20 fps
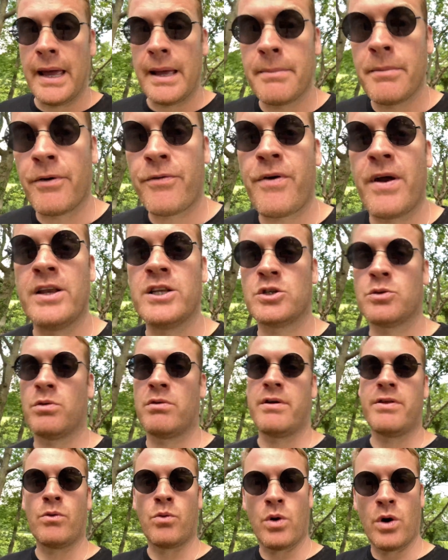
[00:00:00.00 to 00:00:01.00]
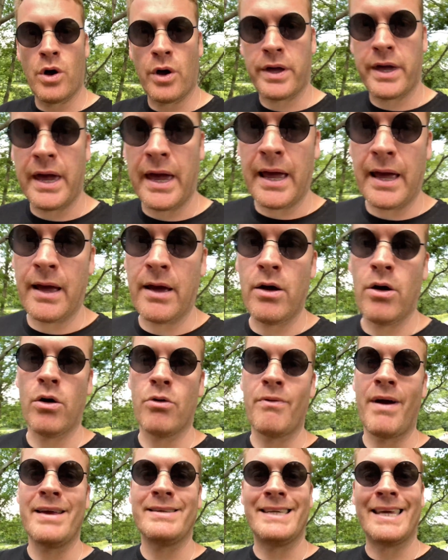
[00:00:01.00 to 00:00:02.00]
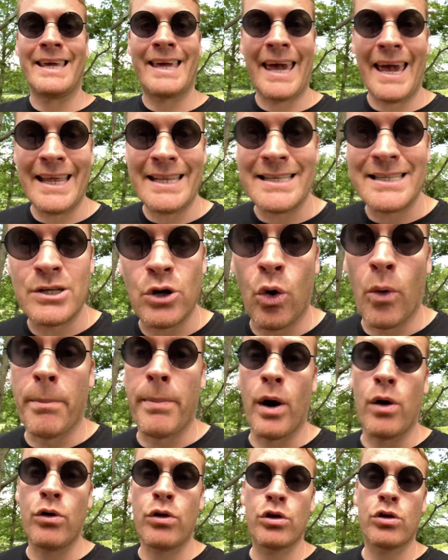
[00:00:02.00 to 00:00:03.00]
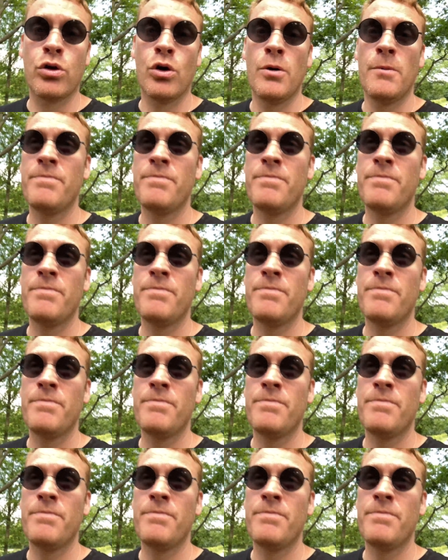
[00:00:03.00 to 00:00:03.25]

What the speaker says: my friends were either working, raising kids, or both,